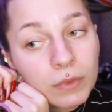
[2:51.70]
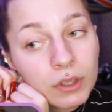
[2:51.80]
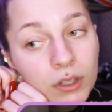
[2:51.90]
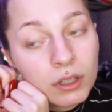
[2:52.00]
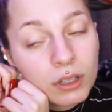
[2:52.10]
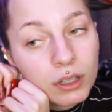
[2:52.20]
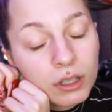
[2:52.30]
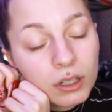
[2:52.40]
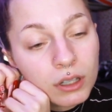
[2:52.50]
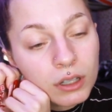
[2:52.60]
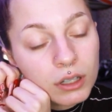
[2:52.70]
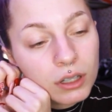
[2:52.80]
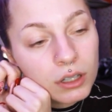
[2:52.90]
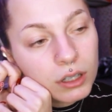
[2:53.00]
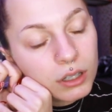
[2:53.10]

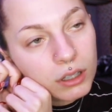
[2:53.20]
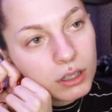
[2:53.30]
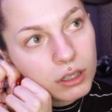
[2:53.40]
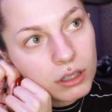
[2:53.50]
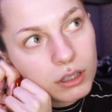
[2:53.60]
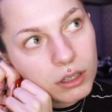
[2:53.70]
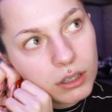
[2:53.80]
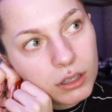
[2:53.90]
[no speech]